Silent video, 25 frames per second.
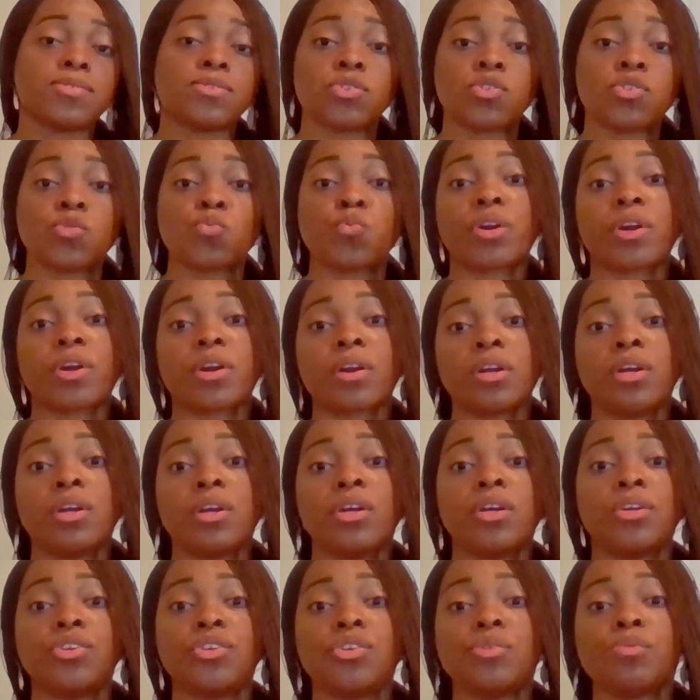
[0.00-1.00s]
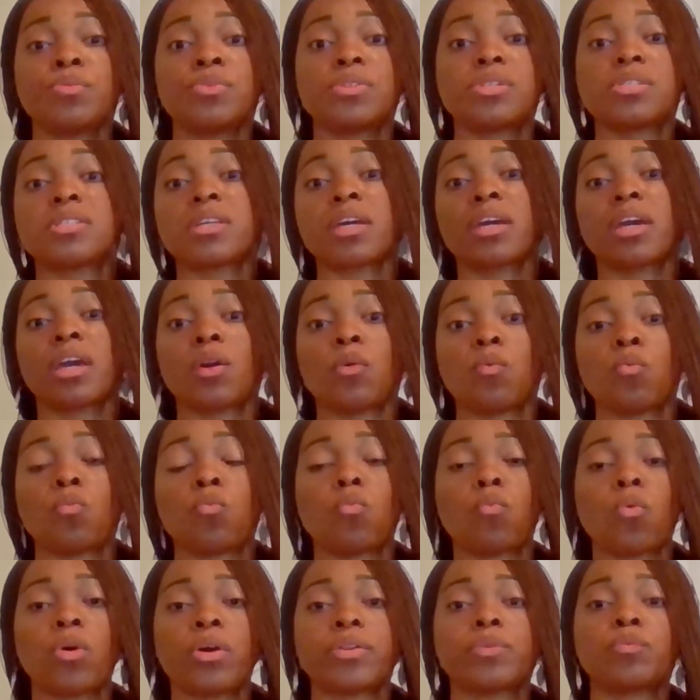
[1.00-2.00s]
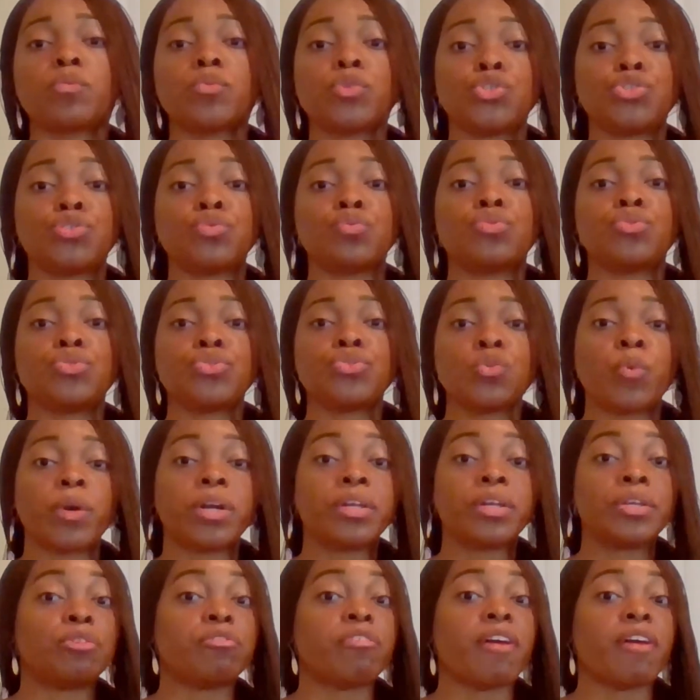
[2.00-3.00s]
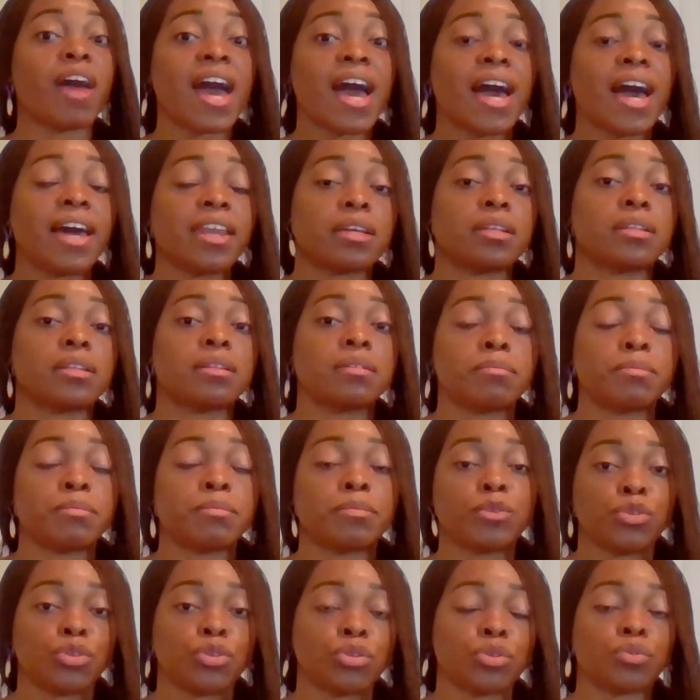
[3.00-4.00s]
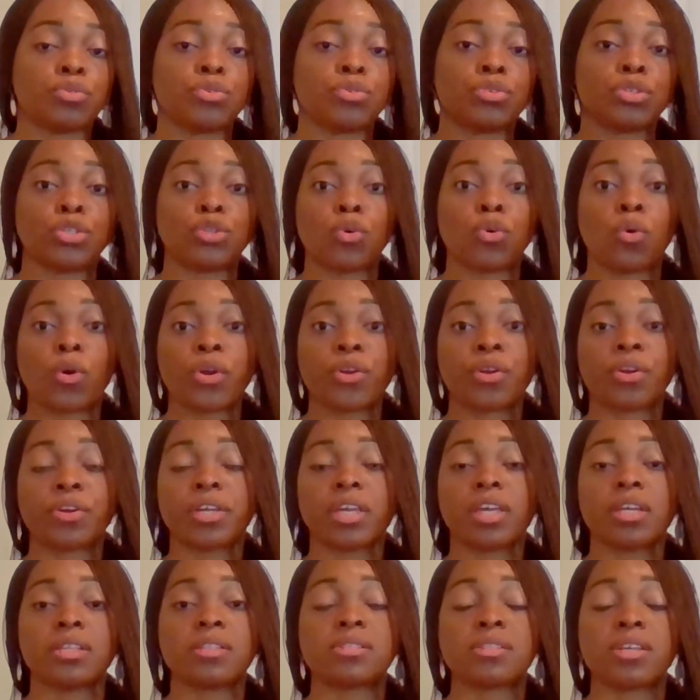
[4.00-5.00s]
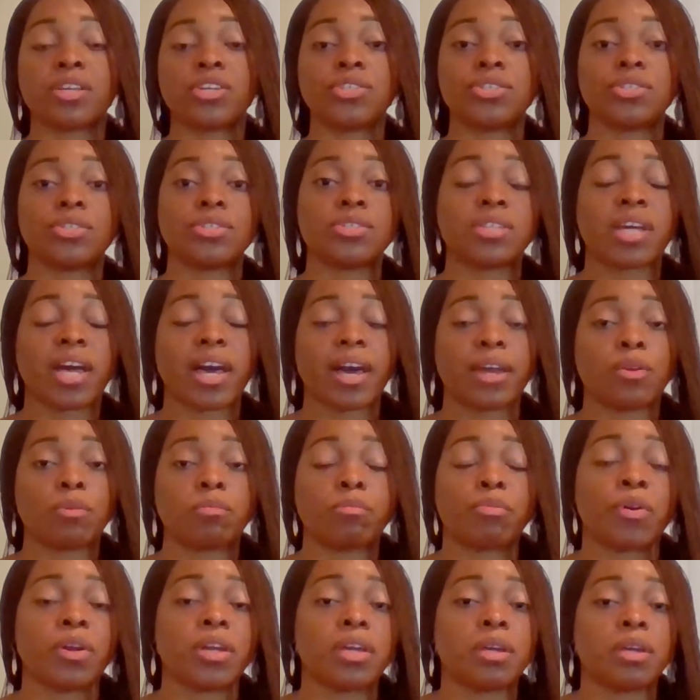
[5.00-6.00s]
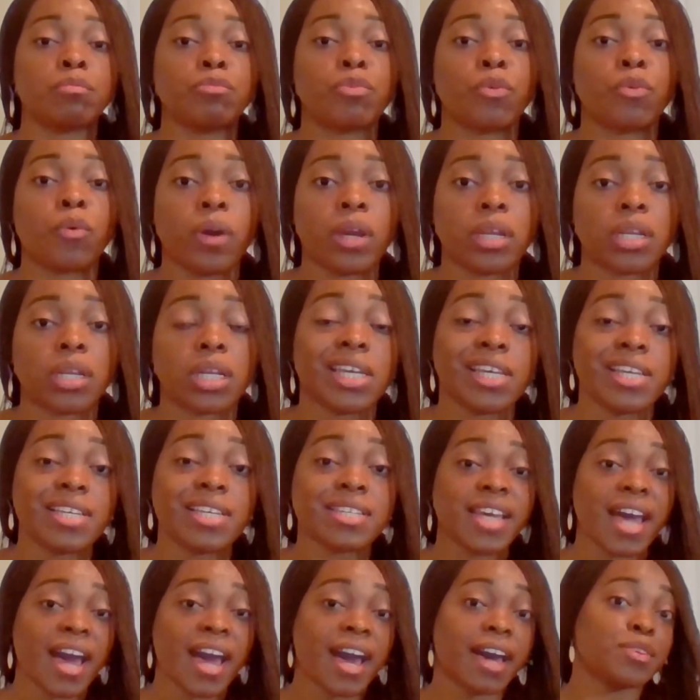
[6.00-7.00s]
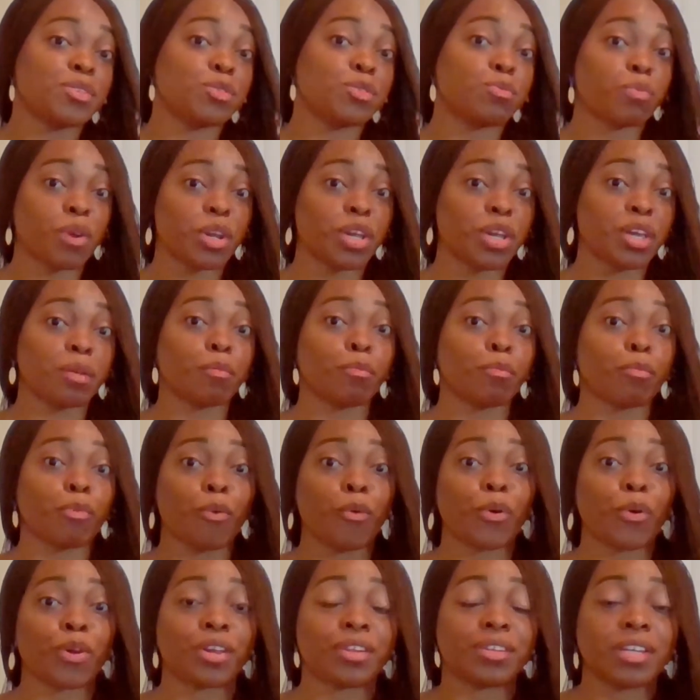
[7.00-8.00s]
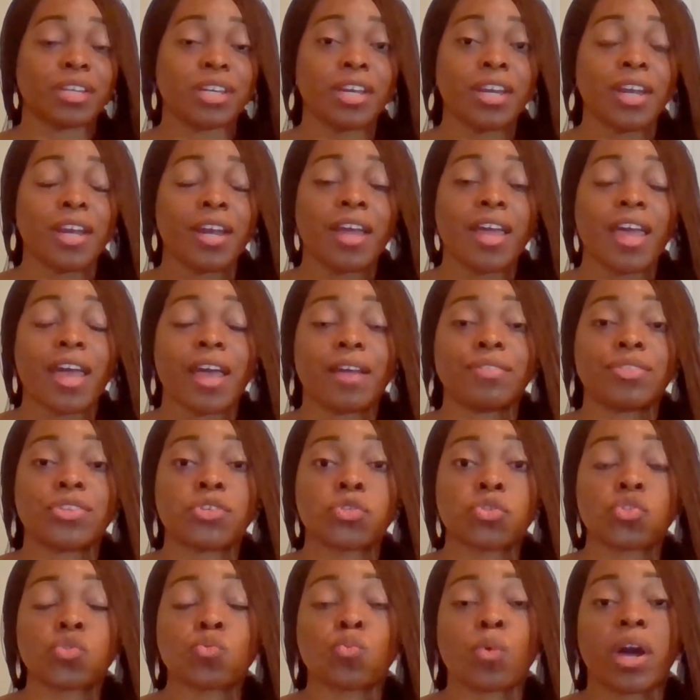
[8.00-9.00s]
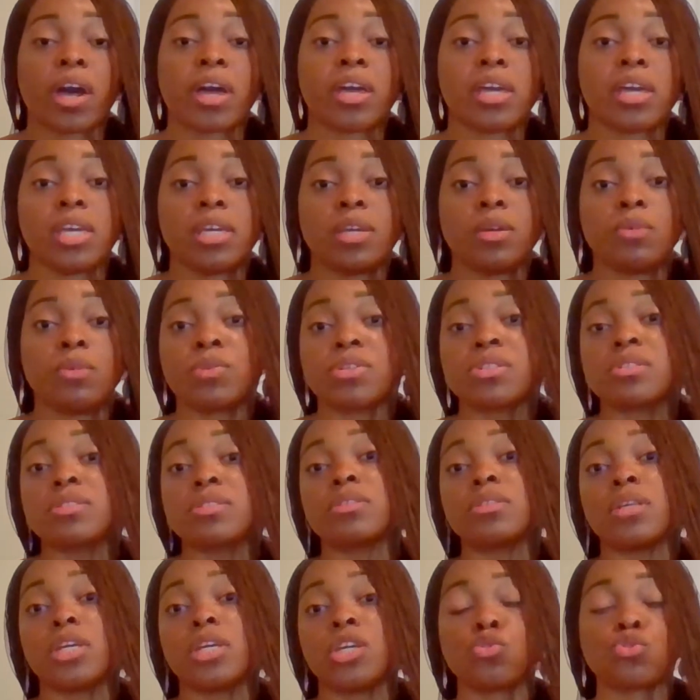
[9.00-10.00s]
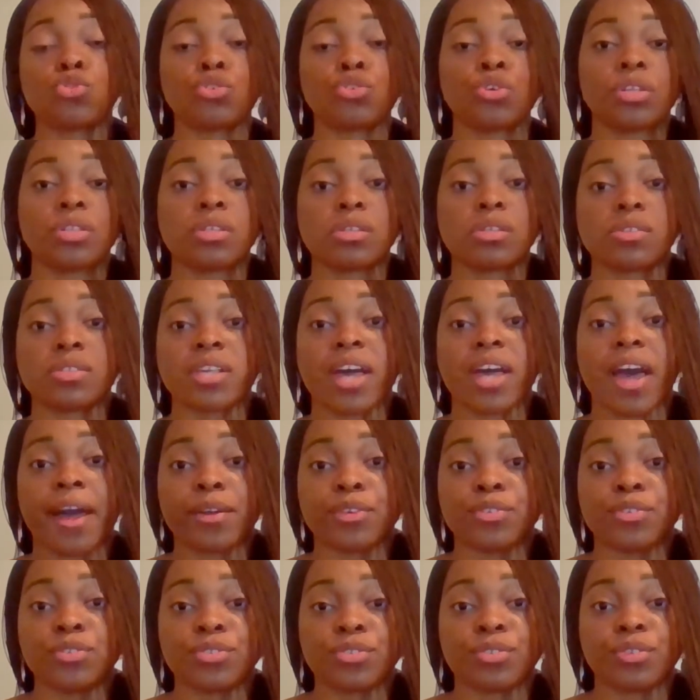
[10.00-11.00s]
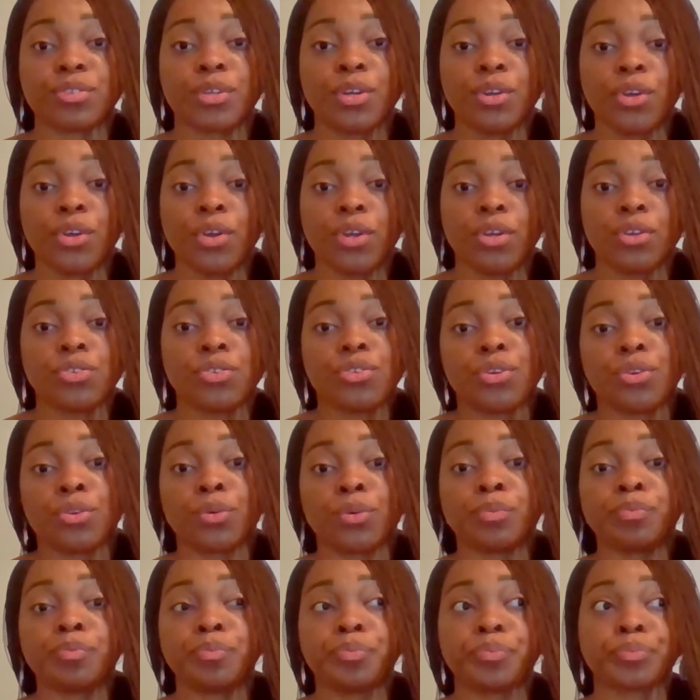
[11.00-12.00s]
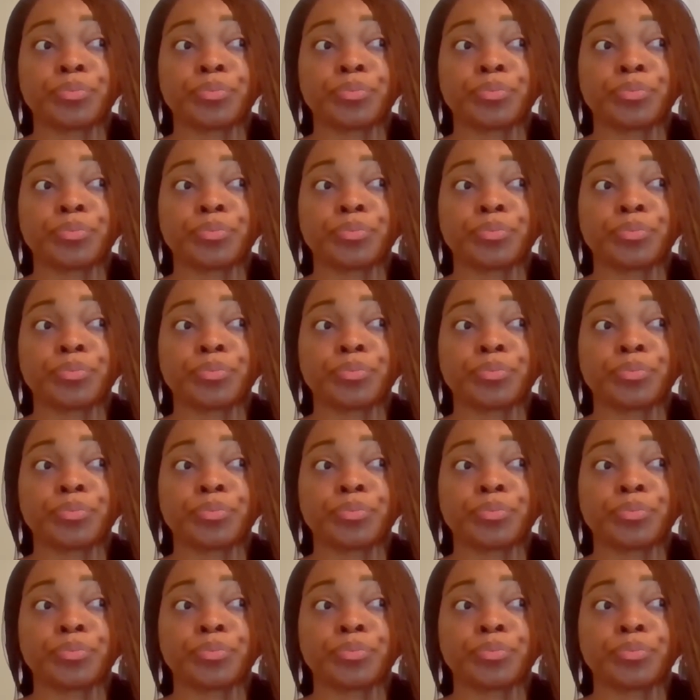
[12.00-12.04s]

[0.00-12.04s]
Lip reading: This is where you would say, what would you do when you've had it? You know, the lawyer can say she's had her breaking point. He's had his breaking point. And this is why he took this action, you know?